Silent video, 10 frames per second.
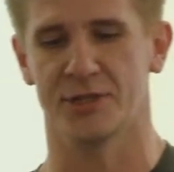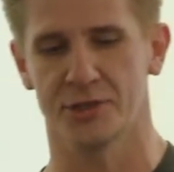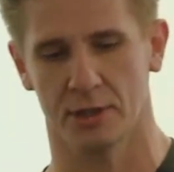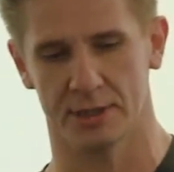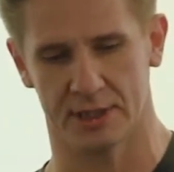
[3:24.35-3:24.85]

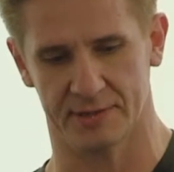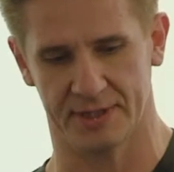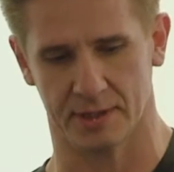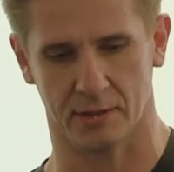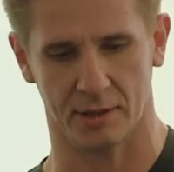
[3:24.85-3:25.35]
choices
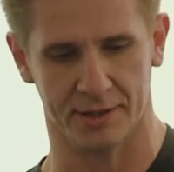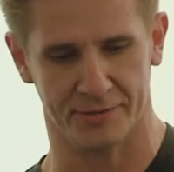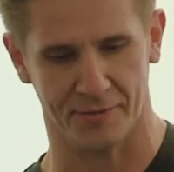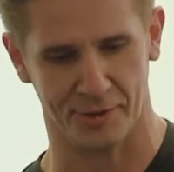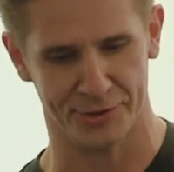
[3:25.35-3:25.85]
with the current
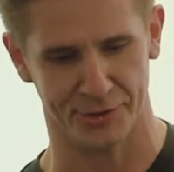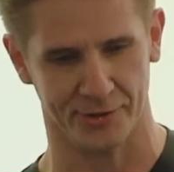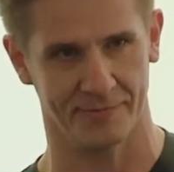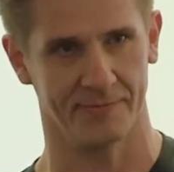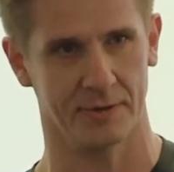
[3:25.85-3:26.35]
version
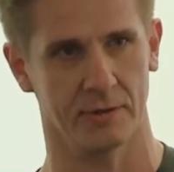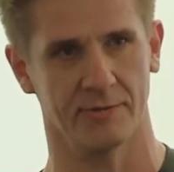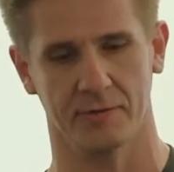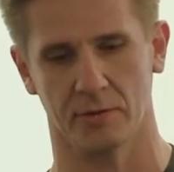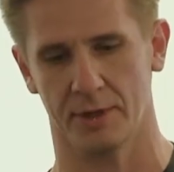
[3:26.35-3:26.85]
of, of
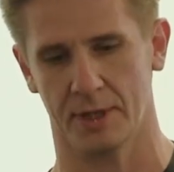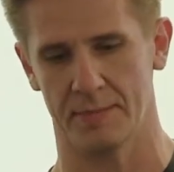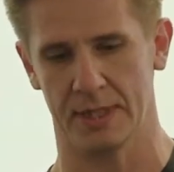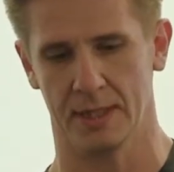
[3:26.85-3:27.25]
Corda.